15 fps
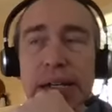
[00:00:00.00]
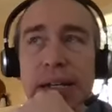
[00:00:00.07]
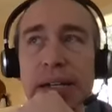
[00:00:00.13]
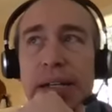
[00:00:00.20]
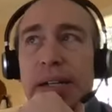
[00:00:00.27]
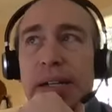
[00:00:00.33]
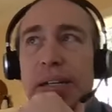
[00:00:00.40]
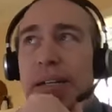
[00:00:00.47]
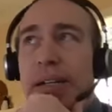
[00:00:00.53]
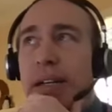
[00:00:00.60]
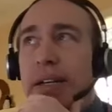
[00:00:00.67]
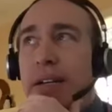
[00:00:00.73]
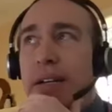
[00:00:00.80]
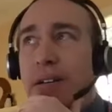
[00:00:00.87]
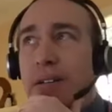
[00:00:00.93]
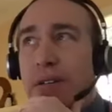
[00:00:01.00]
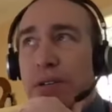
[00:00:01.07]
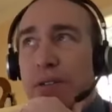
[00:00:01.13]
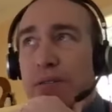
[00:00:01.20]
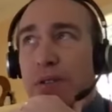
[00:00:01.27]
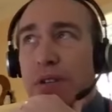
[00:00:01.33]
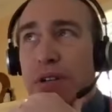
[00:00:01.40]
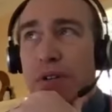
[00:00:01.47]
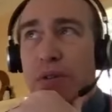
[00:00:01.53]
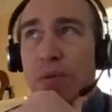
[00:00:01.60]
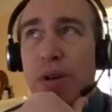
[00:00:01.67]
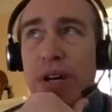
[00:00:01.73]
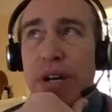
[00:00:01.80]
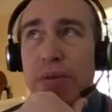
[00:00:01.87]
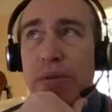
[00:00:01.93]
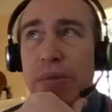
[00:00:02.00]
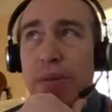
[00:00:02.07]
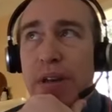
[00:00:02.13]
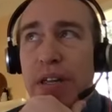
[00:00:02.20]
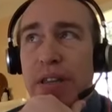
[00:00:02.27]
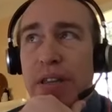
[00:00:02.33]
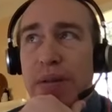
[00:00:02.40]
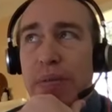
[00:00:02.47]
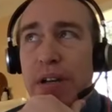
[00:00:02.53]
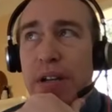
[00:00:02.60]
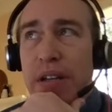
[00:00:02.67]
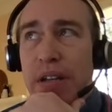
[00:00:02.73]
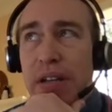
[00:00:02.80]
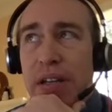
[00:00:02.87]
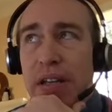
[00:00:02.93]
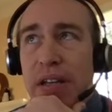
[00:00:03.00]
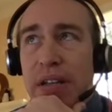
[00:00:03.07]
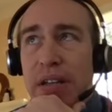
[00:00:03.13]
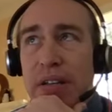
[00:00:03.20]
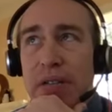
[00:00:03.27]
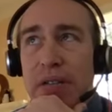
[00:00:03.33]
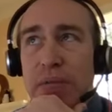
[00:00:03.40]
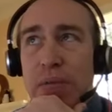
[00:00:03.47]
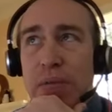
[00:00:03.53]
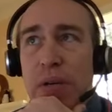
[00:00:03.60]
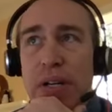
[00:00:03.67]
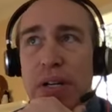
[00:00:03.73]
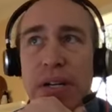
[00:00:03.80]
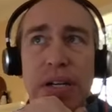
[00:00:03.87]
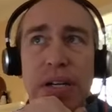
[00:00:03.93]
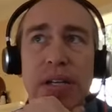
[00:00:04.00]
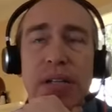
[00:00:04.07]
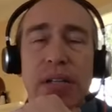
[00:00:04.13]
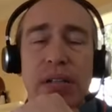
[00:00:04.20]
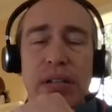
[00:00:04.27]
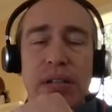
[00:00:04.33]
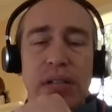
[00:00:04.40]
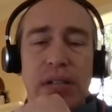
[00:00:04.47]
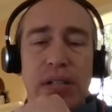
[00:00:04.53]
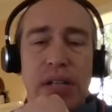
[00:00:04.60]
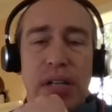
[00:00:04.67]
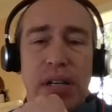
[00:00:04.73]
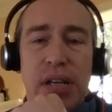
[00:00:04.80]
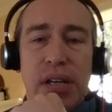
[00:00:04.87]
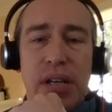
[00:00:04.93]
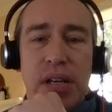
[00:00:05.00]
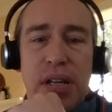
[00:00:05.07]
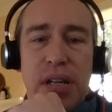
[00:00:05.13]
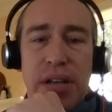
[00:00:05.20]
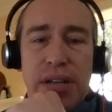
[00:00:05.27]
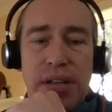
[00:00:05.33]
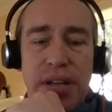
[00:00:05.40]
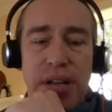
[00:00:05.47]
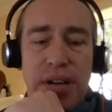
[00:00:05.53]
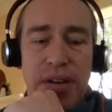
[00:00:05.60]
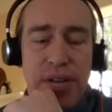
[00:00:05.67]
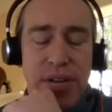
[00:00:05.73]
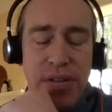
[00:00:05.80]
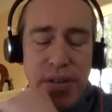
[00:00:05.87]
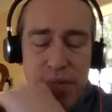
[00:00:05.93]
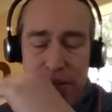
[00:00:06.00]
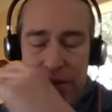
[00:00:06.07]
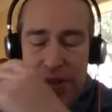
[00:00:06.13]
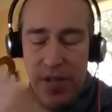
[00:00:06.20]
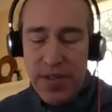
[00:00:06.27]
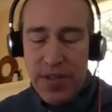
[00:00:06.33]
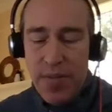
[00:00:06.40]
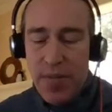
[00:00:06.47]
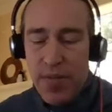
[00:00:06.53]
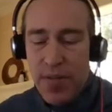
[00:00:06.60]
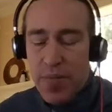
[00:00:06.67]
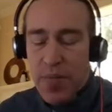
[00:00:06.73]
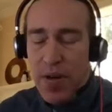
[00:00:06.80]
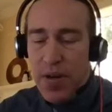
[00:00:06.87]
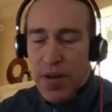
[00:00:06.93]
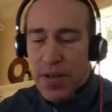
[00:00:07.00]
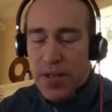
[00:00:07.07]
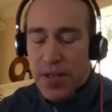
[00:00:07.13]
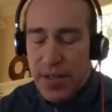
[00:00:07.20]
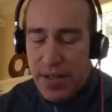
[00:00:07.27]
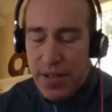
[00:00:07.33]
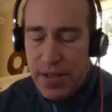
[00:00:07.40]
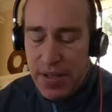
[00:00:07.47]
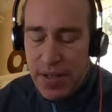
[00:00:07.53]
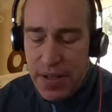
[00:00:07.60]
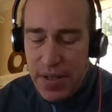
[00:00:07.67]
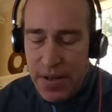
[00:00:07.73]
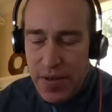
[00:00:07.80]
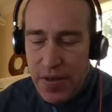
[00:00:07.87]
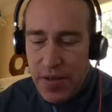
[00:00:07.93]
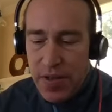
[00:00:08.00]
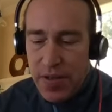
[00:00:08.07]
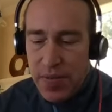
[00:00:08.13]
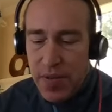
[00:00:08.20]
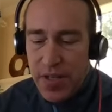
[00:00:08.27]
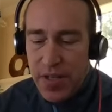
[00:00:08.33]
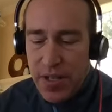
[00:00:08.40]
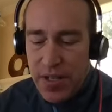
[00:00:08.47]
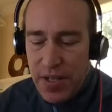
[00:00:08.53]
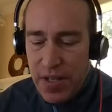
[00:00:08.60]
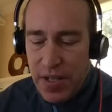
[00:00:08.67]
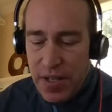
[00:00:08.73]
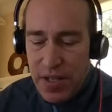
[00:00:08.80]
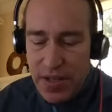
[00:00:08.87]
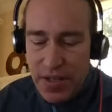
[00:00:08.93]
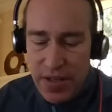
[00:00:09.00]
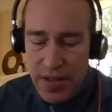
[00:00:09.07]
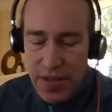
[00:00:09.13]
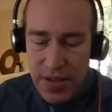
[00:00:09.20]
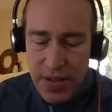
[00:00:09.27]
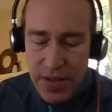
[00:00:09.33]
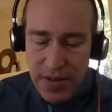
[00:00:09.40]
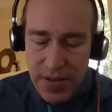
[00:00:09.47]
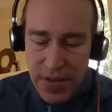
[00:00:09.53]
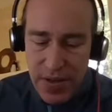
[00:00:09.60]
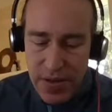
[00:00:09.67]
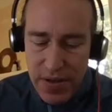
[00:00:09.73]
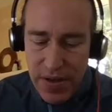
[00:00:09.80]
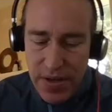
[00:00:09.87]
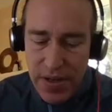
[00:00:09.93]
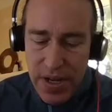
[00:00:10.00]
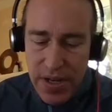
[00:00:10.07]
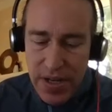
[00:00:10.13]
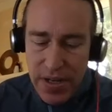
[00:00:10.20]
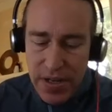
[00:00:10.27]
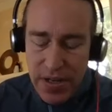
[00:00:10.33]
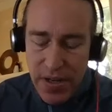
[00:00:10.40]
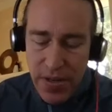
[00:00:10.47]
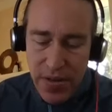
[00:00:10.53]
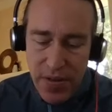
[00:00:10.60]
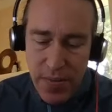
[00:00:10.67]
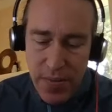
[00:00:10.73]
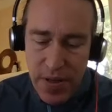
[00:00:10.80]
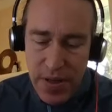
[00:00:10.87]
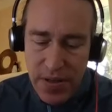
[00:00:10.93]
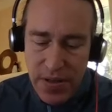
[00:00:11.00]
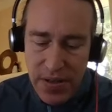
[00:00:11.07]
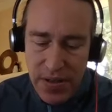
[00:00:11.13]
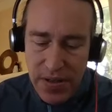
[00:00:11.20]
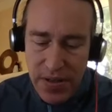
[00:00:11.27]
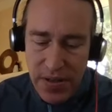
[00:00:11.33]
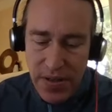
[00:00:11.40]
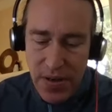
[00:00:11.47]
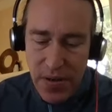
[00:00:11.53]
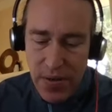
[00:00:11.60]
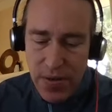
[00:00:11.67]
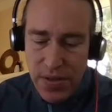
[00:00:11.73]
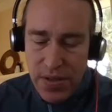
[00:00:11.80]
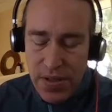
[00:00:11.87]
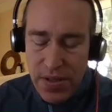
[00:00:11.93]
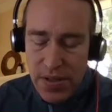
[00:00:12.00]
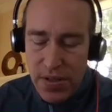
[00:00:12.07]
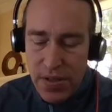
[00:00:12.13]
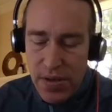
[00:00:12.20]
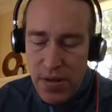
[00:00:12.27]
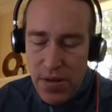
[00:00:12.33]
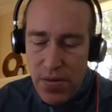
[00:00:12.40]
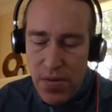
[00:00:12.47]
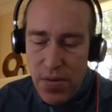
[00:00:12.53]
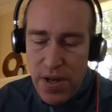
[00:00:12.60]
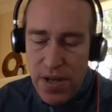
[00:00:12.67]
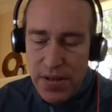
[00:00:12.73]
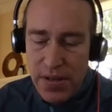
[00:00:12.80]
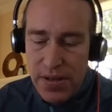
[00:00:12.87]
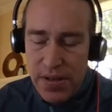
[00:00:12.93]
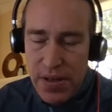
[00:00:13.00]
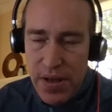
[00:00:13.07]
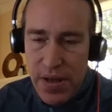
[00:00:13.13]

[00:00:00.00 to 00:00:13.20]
I also have wondered why we make them. I get why in a lot of scenarios, at least some of the parts, especially as it gets into things that are tying into other dependencies in the host's OS,